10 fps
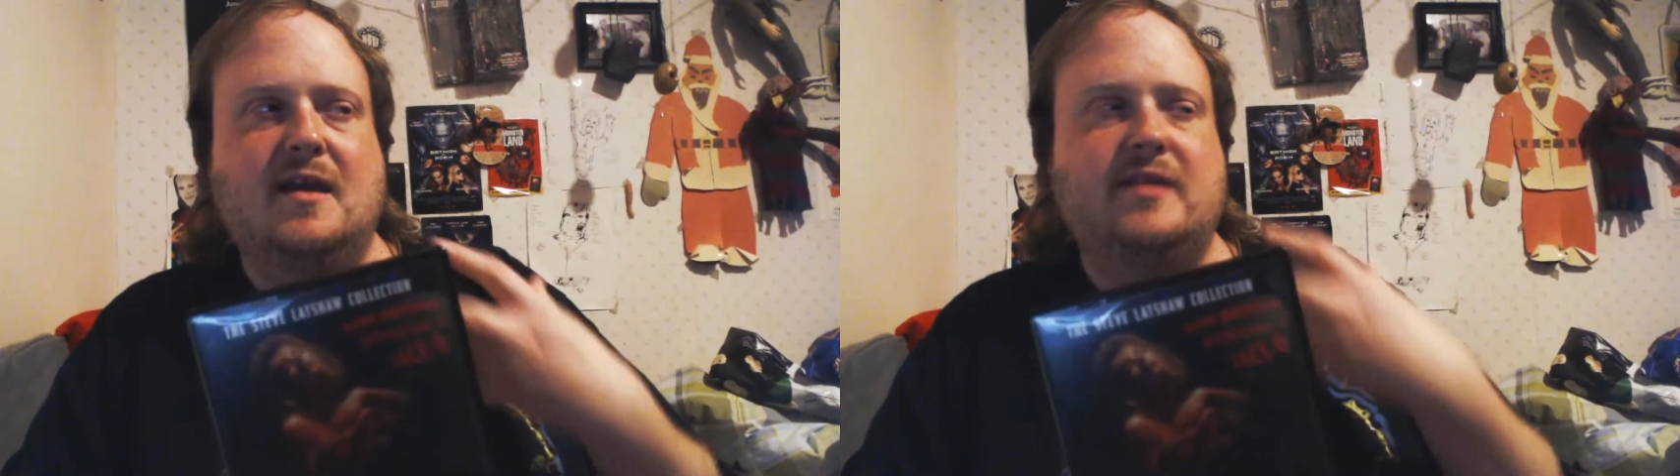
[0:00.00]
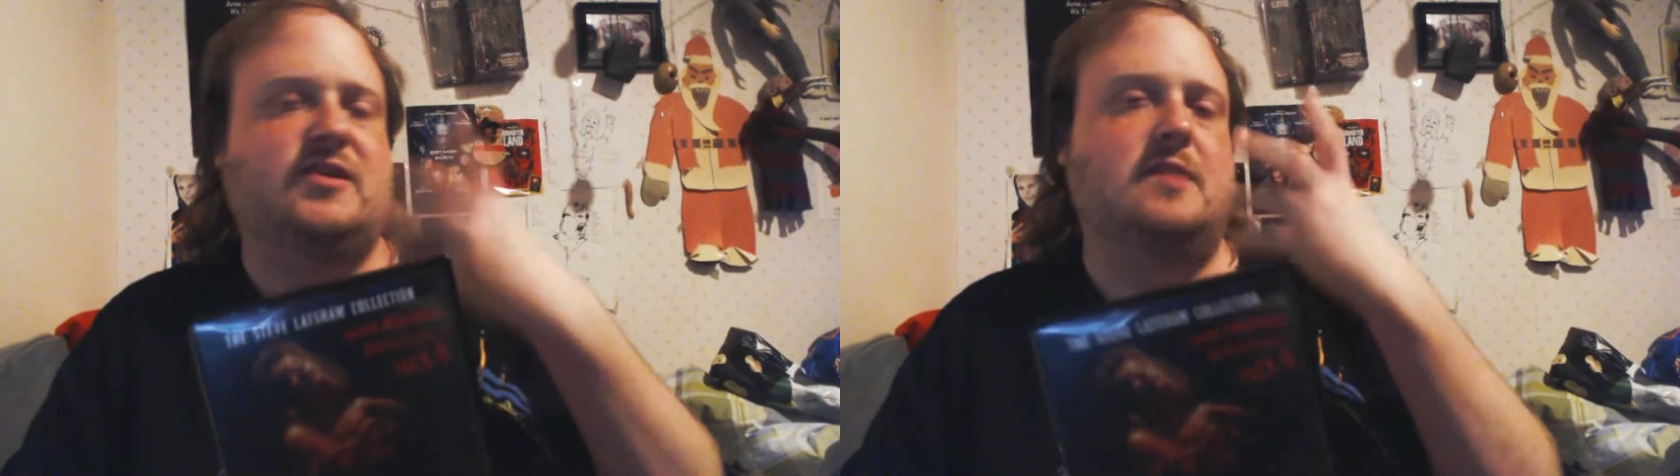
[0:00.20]

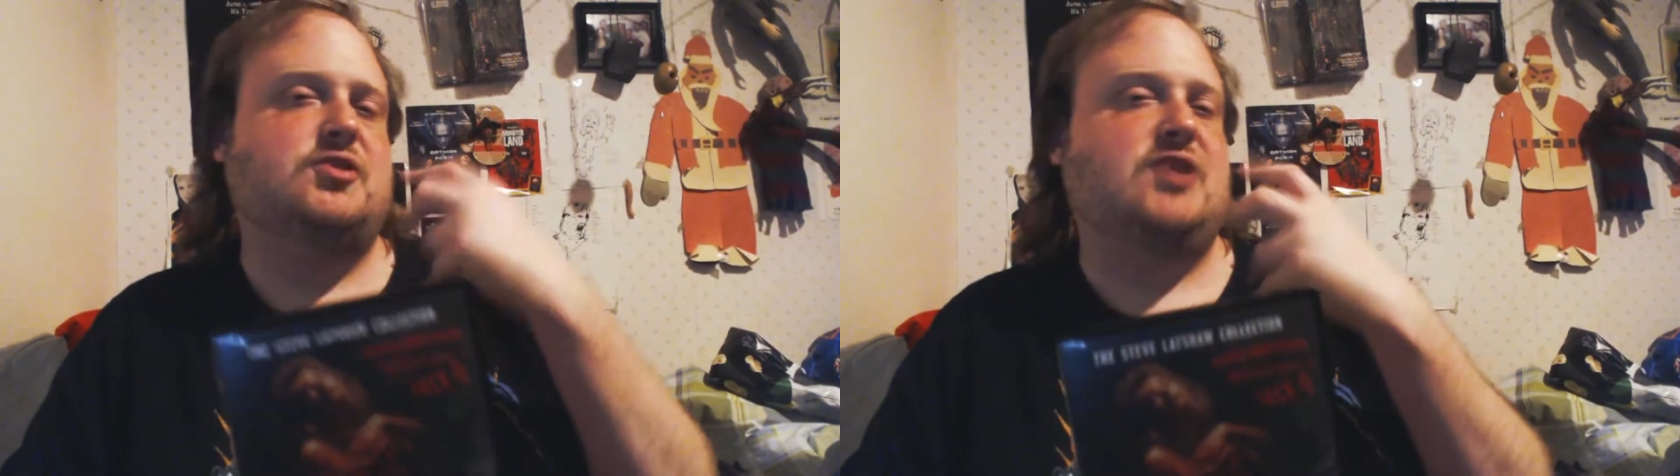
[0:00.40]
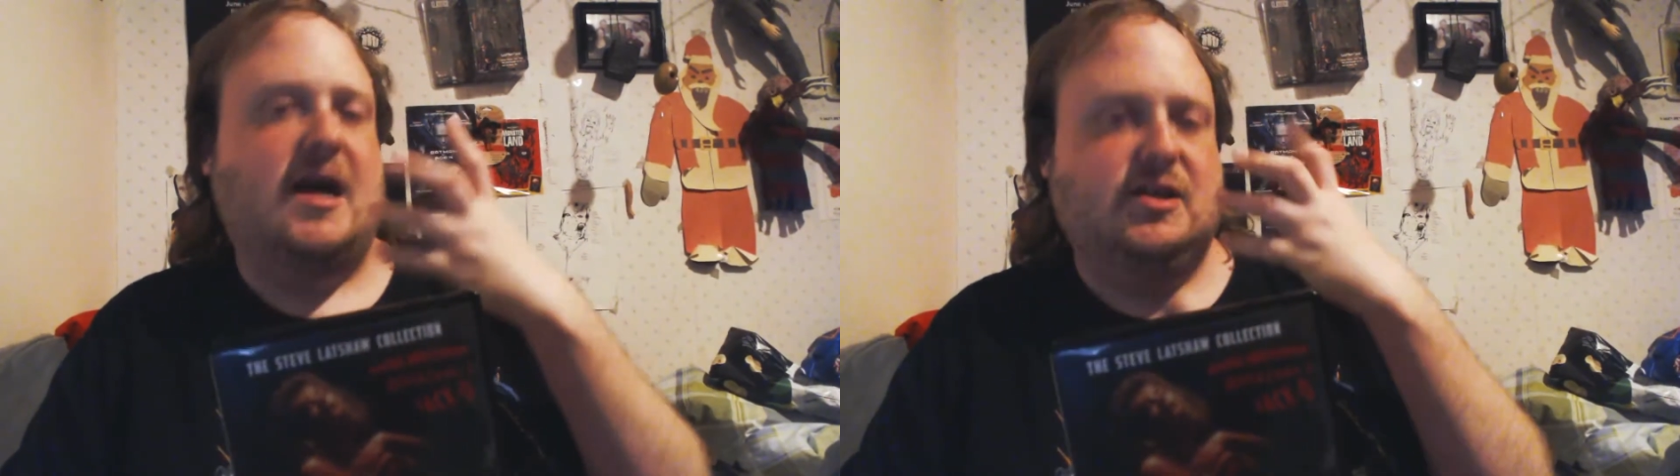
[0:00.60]
in
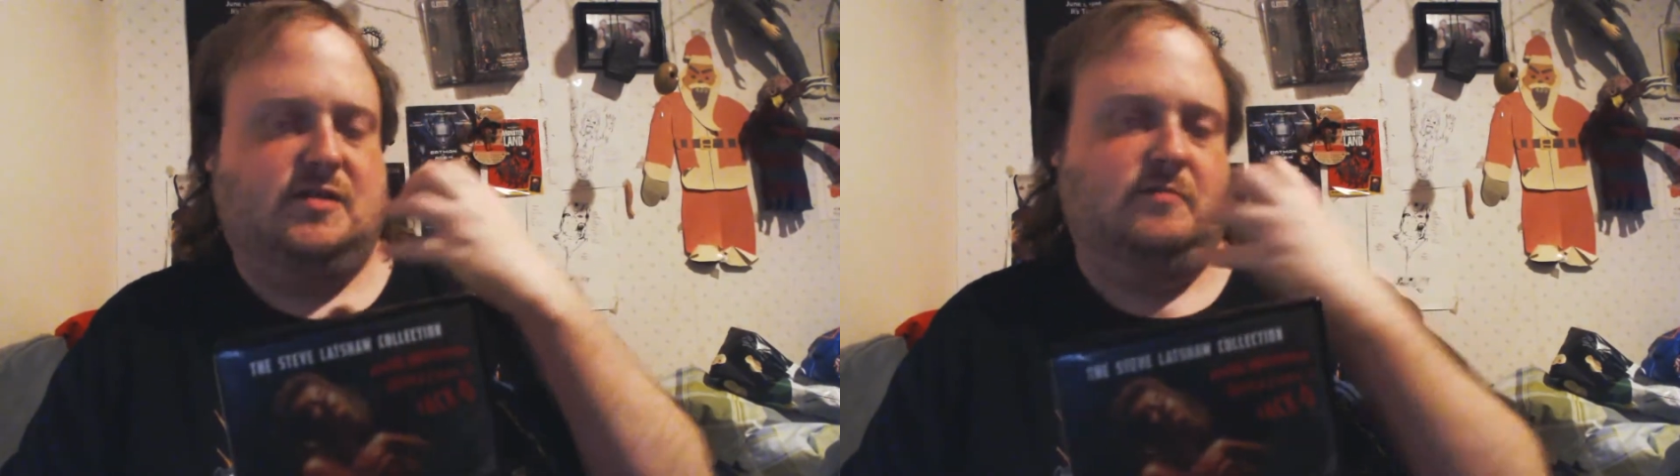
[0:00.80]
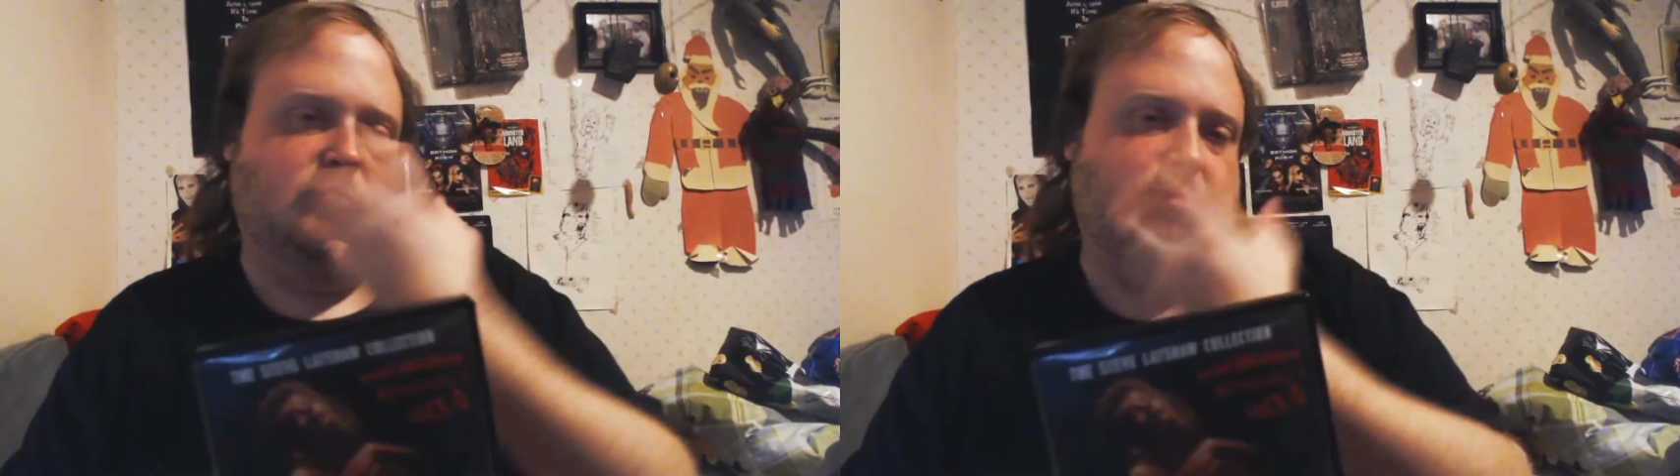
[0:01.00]
some
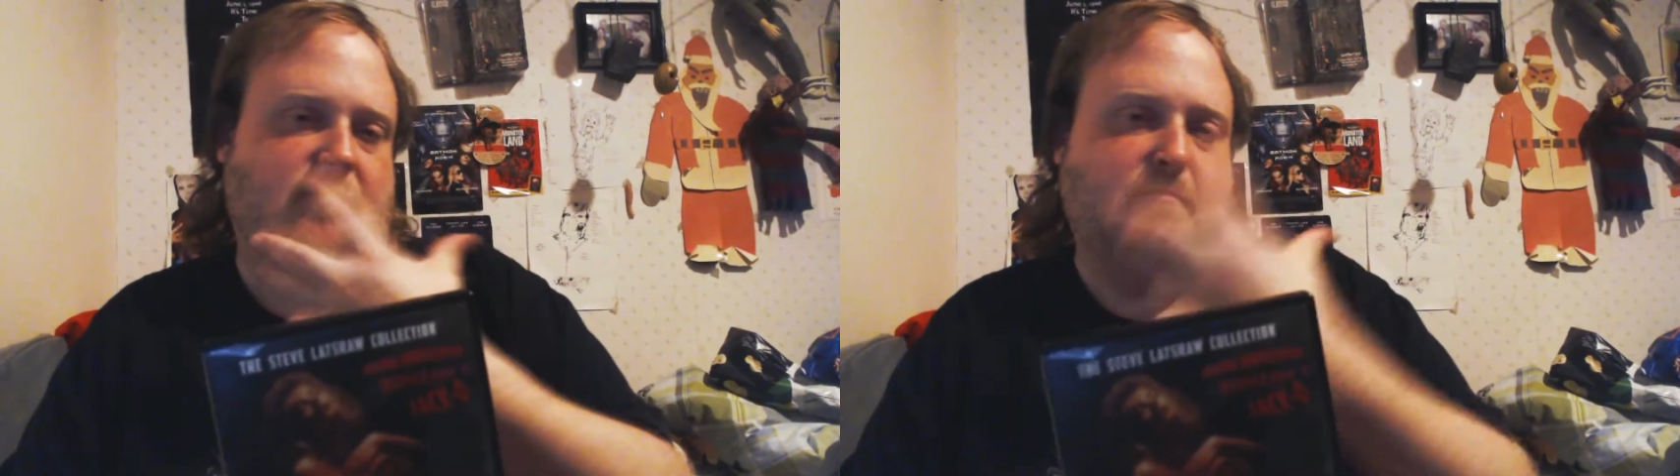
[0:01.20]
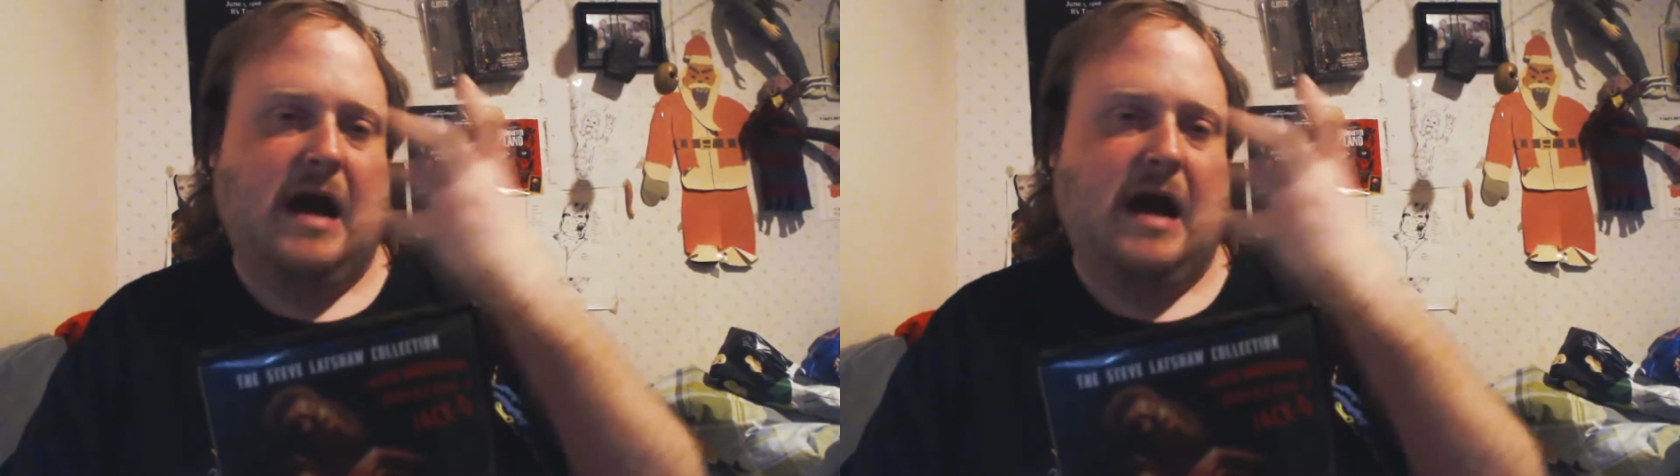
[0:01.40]
shots, the